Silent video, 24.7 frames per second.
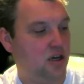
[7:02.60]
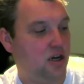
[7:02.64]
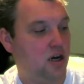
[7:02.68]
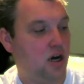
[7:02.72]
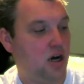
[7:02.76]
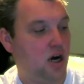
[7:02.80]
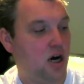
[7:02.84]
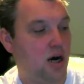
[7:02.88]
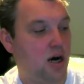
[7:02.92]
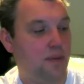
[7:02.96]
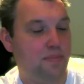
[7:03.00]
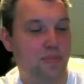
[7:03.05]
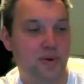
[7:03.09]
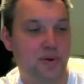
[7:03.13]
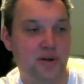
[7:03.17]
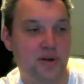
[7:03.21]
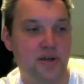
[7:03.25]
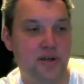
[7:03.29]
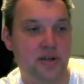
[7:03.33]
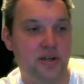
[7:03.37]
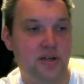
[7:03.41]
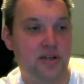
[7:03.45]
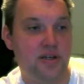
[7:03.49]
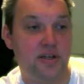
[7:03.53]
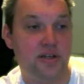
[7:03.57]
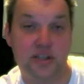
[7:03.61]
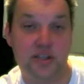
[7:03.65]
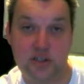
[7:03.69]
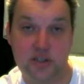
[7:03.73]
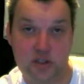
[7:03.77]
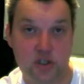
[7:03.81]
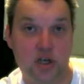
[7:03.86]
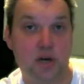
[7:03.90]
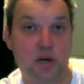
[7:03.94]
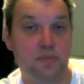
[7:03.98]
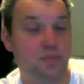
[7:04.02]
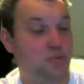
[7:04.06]
Up is
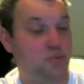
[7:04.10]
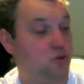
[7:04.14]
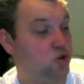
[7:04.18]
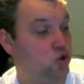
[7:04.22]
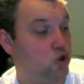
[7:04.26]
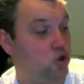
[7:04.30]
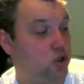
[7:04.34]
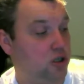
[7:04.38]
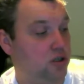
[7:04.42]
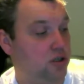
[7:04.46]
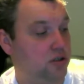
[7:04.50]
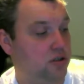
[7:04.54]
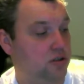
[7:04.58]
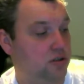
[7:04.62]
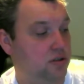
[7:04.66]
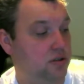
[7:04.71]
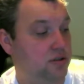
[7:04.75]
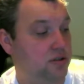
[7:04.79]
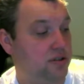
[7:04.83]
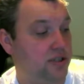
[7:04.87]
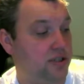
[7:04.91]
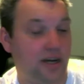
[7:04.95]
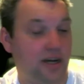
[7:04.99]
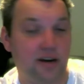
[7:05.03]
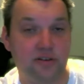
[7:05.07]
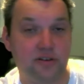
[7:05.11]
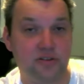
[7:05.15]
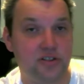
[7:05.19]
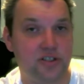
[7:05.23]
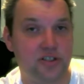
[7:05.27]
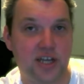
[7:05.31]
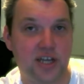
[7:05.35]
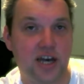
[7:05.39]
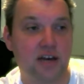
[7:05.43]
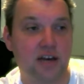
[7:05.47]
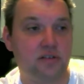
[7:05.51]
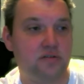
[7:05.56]
up, sure. Down is
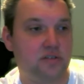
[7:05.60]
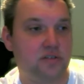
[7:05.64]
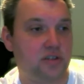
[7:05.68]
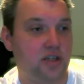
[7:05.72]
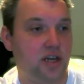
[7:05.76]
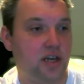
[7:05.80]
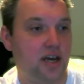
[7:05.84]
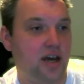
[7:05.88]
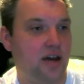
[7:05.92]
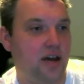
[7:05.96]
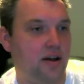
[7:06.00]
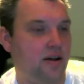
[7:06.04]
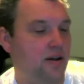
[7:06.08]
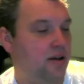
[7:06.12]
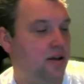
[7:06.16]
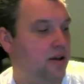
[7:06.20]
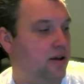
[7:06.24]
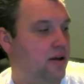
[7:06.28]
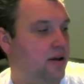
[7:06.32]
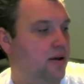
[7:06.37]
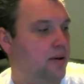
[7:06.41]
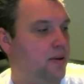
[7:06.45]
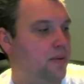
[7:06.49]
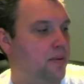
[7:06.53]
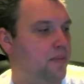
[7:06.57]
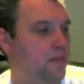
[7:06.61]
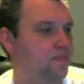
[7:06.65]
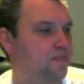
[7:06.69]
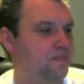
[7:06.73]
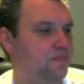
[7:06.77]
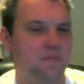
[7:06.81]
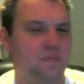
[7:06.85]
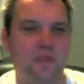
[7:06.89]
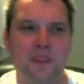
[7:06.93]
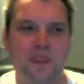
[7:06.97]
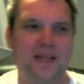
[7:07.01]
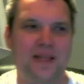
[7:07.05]
down, yeah.
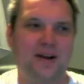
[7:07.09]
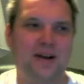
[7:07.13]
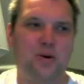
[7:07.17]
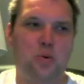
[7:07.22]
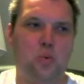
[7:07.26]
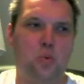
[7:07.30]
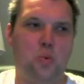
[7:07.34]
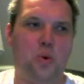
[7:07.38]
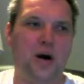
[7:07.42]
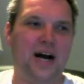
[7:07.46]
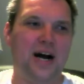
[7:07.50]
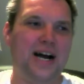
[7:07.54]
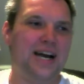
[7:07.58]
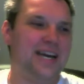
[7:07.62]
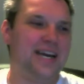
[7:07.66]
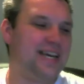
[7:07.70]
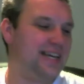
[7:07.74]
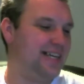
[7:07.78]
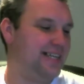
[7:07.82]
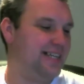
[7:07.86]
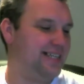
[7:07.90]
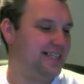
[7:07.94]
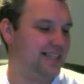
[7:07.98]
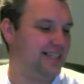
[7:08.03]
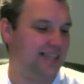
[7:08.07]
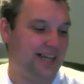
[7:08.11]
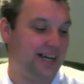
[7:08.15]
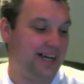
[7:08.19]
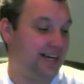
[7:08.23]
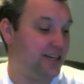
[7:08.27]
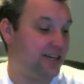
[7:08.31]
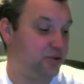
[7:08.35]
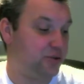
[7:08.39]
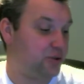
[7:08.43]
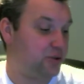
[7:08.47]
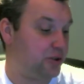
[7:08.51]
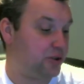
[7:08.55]
Why? I
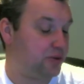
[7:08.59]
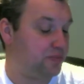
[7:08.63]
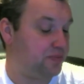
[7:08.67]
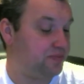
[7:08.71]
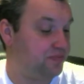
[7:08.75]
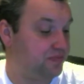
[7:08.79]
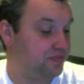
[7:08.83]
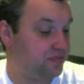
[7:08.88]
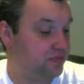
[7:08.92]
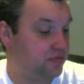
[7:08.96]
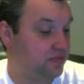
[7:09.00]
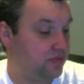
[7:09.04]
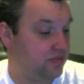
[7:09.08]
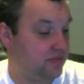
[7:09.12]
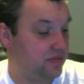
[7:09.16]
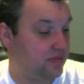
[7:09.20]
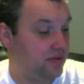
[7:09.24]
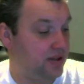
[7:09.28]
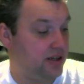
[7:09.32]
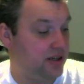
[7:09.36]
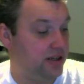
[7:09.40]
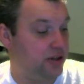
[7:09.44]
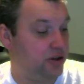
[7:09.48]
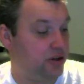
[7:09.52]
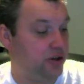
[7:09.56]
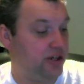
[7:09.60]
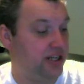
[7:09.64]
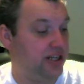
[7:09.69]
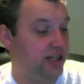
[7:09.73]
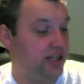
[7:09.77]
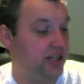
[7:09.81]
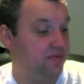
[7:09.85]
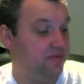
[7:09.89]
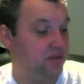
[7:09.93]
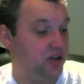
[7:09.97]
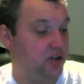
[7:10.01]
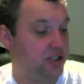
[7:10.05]
don't know. You can
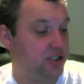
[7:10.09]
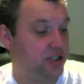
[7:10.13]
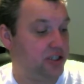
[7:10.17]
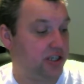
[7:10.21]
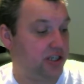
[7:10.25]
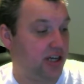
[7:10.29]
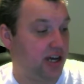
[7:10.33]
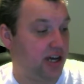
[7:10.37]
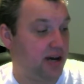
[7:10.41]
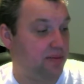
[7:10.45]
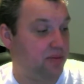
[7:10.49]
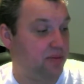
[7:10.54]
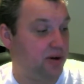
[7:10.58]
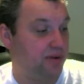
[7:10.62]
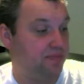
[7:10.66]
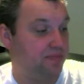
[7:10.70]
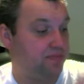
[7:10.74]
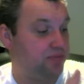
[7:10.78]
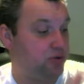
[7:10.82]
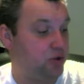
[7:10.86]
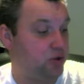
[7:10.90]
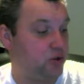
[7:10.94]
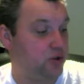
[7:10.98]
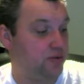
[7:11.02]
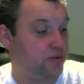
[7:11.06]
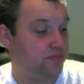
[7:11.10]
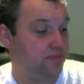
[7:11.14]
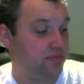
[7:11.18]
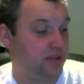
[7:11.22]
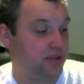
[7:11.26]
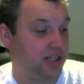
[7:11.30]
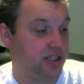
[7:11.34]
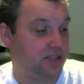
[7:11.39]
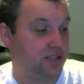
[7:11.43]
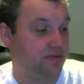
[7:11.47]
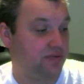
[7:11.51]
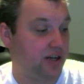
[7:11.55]
inverse the camera, sure,
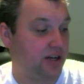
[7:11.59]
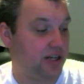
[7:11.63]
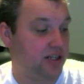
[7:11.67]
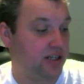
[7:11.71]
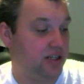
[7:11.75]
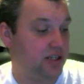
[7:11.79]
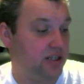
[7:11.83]
that's fine.